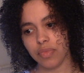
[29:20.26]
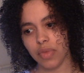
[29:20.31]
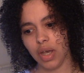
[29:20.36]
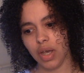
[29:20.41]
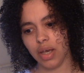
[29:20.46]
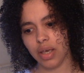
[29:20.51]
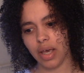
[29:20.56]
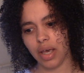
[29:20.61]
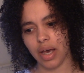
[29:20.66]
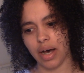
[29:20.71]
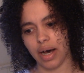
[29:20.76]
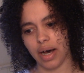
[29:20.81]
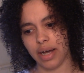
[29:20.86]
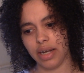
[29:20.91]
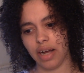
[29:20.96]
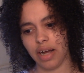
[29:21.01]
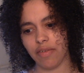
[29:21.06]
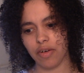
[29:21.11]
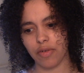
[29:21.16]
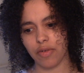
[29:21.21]
yeah, I
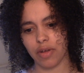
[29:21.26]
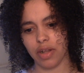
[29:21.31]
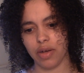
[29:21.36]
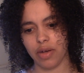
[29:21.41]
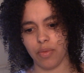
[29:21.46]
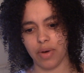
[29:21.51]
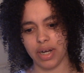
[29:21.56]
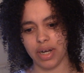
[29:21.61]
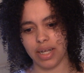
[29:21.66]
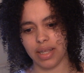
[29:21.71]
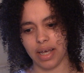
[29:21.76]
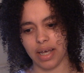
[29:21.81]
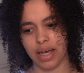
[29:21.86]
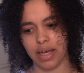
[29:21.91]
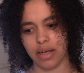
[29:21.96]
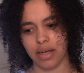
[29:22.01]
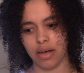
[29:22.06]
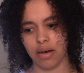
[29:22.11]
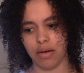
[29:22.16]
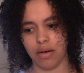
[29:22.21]
never really wanted
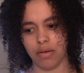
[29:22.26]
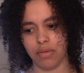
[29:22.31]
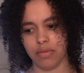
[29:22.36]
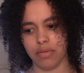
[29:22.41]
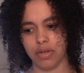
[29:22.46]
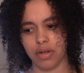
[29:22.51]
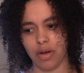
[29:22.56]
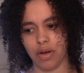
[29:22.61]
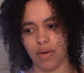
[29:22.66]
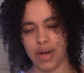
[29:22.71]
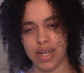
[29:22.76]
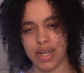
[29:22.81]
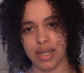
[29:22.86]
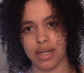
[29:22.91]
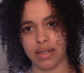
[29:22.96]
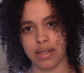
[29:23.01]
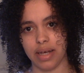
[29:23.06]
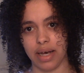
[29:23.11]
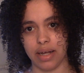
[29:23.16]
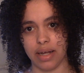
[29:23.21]
like, I
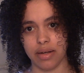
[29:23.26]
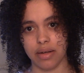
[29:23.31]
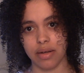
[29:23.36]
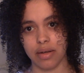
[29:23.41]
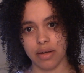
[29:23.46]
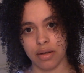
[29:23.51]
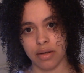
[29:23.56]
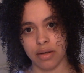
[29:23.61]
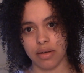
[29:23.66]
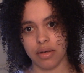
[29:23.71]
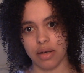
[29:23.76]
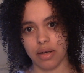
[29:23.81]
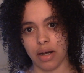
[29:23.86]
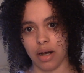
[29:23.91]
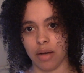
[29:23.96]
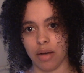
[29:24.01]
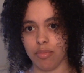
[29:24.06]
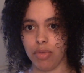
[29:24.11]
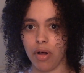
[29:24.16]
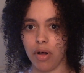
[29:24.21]
need that
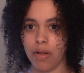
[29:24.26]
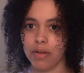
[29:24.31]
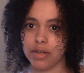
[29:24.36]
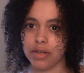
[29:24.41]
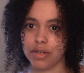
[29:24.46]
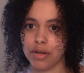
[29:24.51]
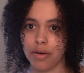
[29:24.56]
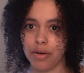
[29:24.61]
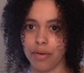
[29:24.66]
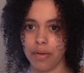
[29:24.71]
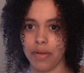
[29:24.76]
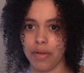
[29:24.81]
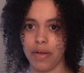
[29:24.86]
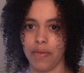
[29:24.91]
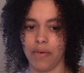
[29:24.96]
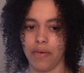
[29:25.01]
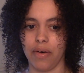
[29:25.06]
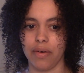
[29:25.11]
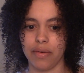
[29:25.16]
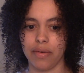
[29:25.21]
polished curly
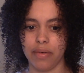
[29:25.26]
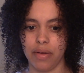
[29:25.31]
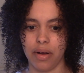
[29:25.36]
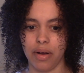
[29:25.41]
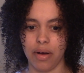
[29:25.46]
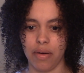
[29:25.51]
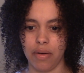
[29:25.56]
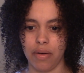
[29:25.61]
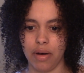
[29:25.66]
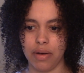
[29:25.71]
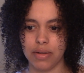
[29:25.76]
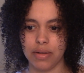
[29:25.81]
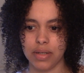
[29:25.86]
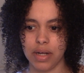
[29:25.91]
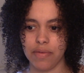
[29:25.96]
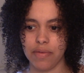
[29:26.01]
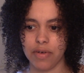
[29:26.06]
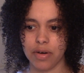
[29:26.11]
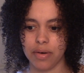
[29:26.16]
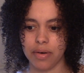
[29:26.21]
look. I was
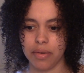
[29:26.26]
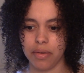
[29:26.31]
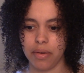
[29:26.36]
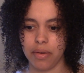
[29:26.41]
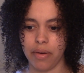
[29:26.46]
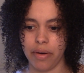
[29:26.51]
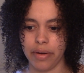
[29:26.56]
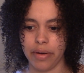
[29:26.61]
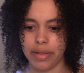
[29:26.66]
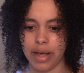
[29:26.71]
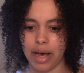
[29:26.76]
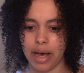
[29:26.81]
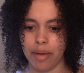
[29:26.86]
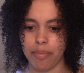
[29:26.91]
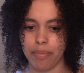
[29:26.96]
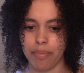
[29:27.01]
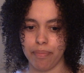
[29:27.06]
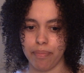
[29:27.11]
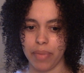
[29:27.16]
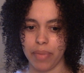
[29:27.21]
never on
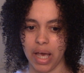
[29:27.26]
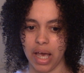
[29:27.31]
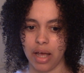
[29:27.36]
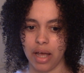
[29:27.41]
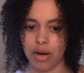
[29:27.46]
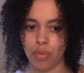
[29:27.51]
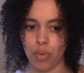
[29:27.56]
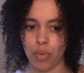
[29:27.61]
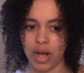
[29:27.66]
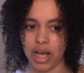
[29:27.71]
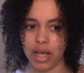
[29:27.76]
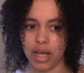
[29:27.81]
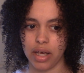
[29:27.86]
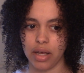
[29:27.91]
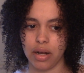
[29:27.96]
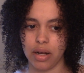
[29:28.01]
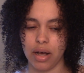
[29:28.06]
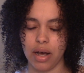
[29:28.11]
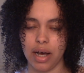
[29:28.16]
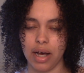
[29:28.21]
that
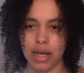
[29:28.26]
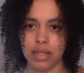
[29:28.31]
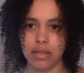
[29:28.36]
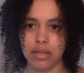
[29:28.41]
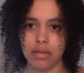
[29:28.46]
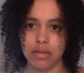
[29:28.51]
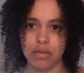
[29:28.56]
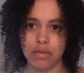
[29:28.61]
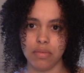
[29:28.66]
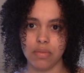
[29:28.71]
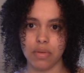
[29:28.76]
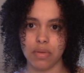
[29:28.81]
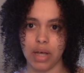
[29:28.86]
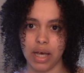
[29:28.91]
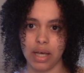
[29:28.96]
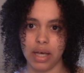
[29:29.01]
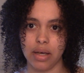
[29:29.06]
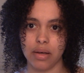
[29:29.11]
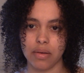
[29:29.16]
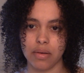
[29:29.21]
bandwagon. I do
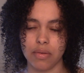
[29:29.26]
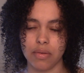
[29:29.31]
like